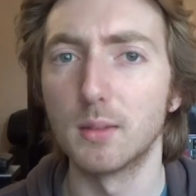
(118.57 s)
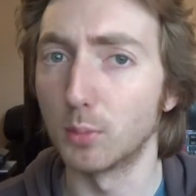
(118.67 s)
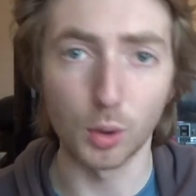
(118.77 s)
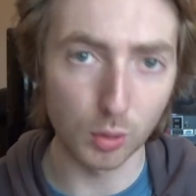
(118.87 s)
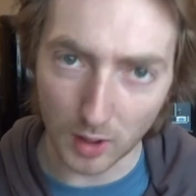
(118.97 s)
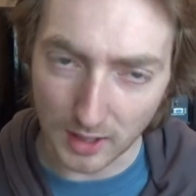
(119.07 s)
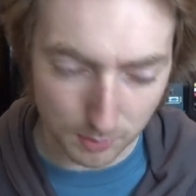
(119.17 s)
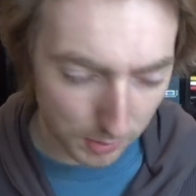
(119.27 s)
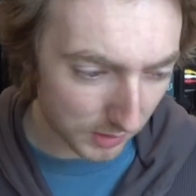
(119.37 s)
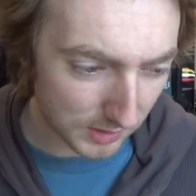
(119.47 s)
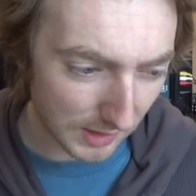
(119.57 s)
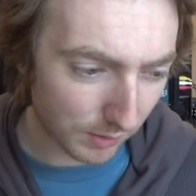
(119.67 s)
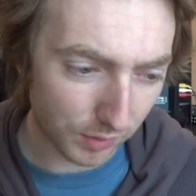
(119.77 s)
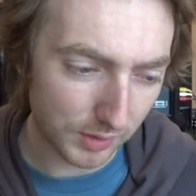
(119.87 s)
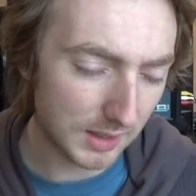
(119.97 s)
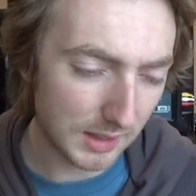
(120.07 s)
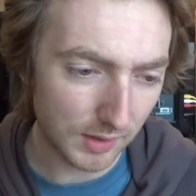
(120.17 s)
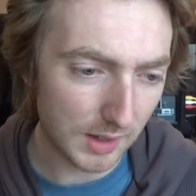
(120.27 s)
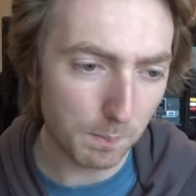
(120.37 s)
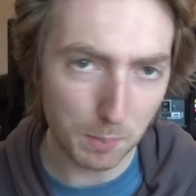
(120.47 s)
not the greatest person ever for
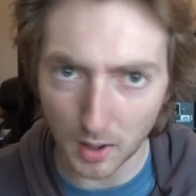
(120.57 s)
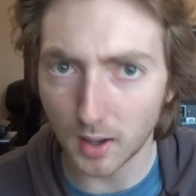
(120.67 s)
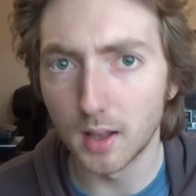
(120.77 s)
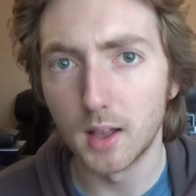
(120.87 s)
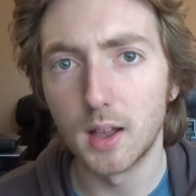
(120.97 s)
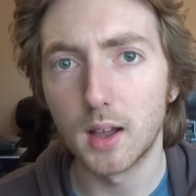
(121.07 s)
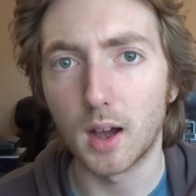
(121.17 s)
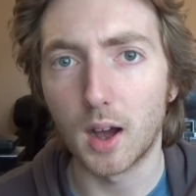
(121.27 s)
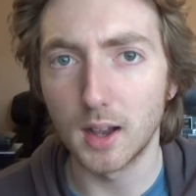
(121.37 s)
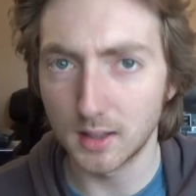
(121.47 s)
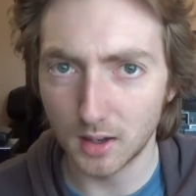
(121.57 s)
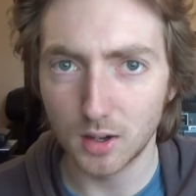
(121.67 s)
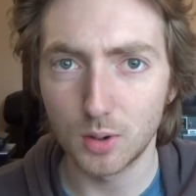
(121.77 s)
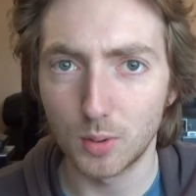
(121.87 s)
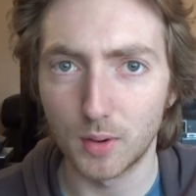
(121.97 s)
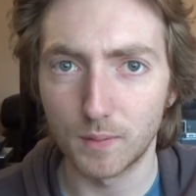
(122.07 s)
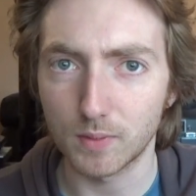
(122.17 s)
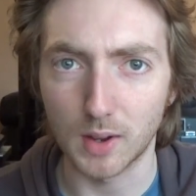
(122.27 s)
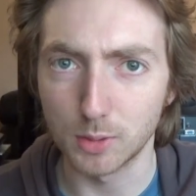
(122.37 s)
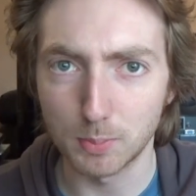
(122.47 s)
TV, but I know
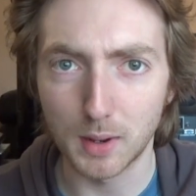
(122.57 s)
I was